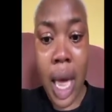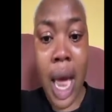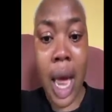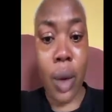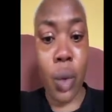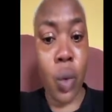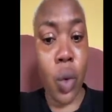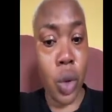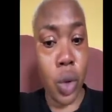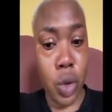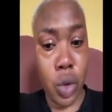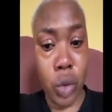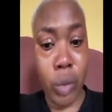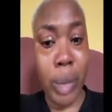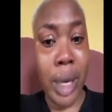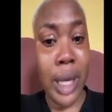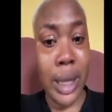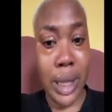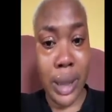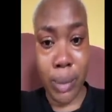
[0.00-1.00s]
i want to
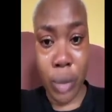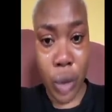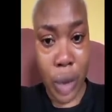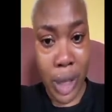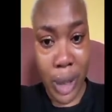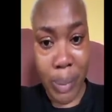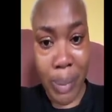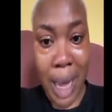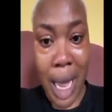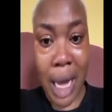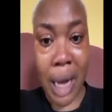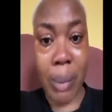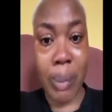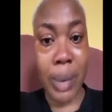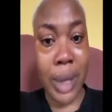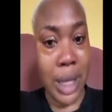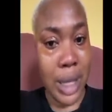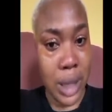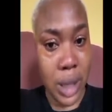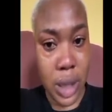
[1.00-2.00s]
make the money back
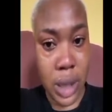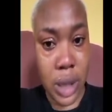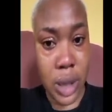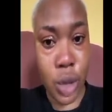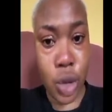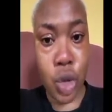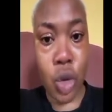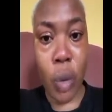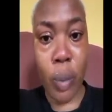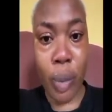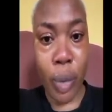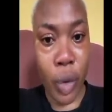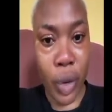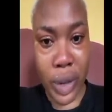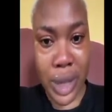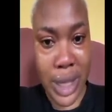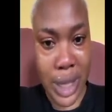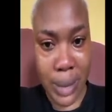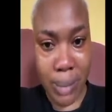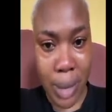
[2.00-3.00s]
please
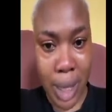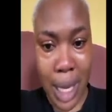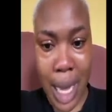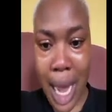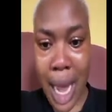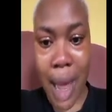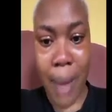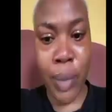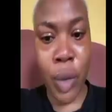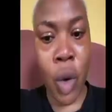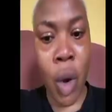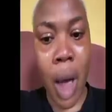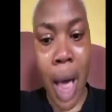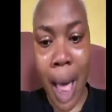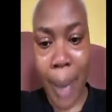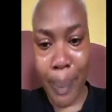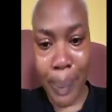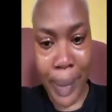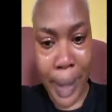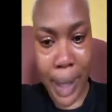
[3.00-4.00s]
support me i am not
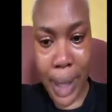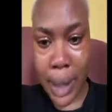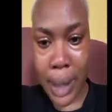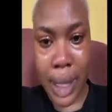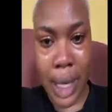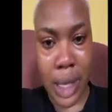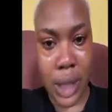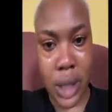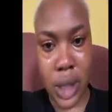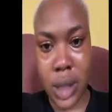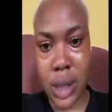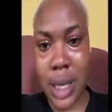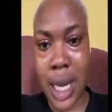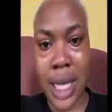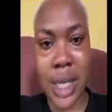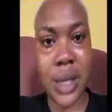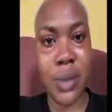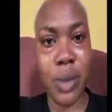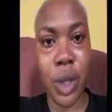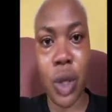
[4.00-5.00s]
happy yes
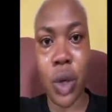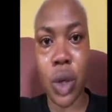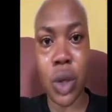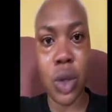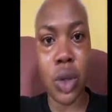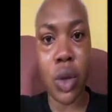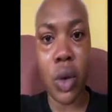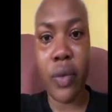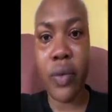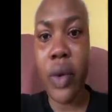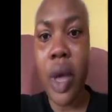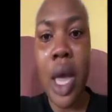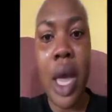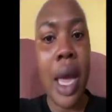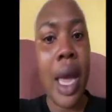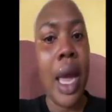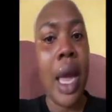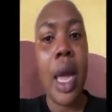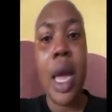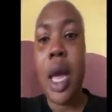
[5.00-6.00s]
that's because of
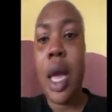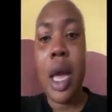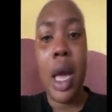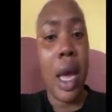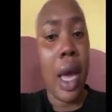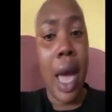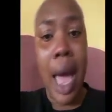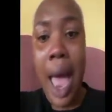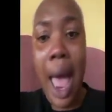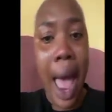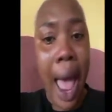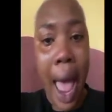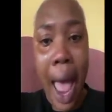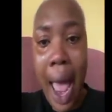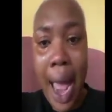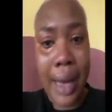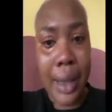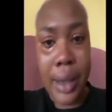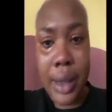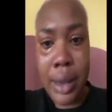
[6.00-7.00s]

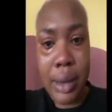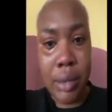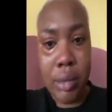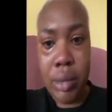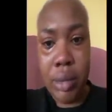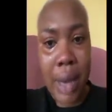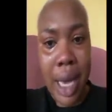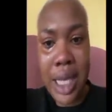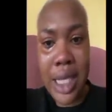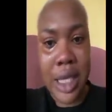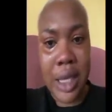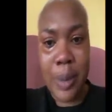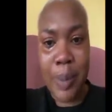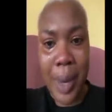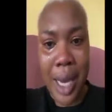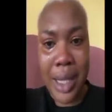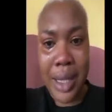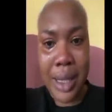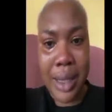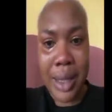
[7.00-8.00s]
I didn't
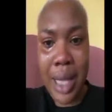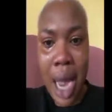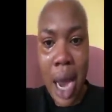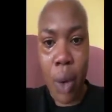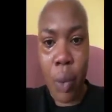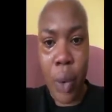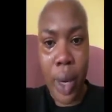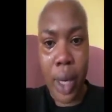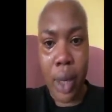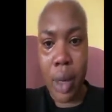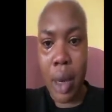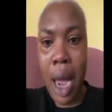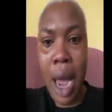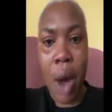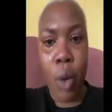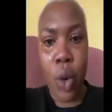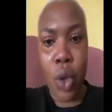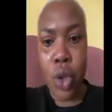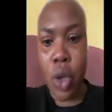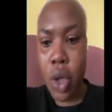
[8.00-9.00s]
expect it that way. I
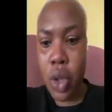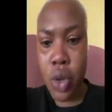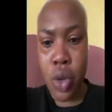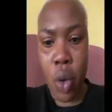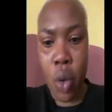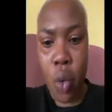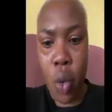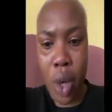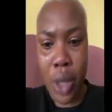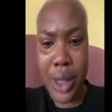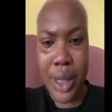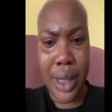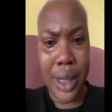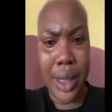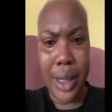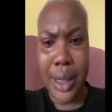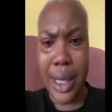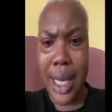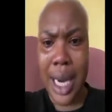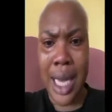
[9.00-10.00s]
was also
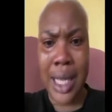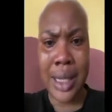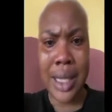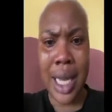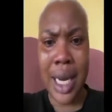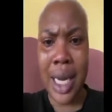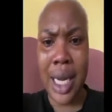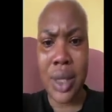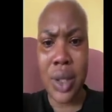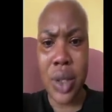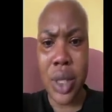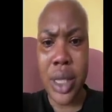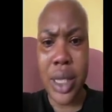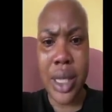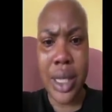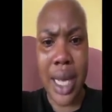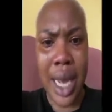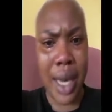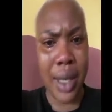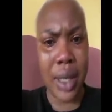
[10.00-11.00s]
watching it, and I started to
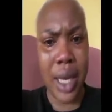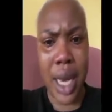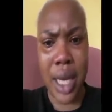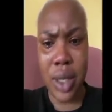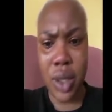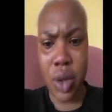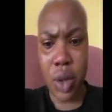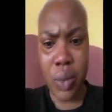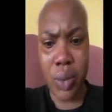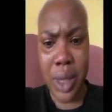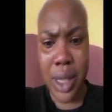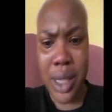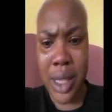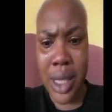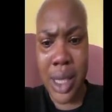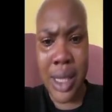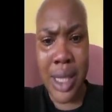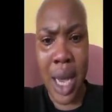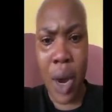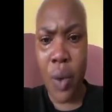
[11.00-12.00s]
see that there are some
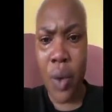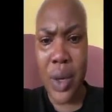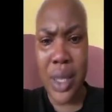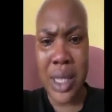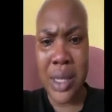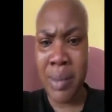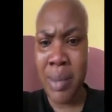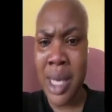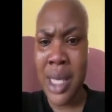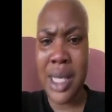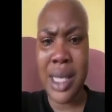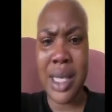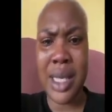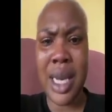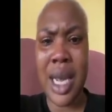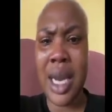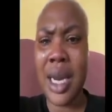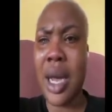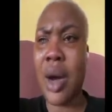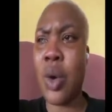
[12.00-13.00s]
scenes that was
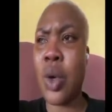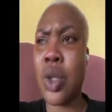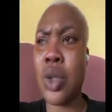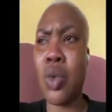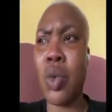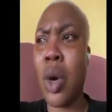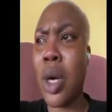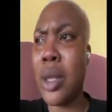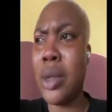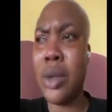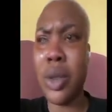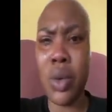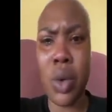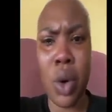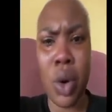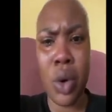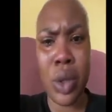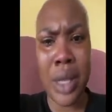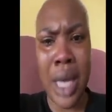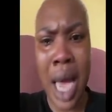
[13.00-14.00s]
missing, and I was wondering what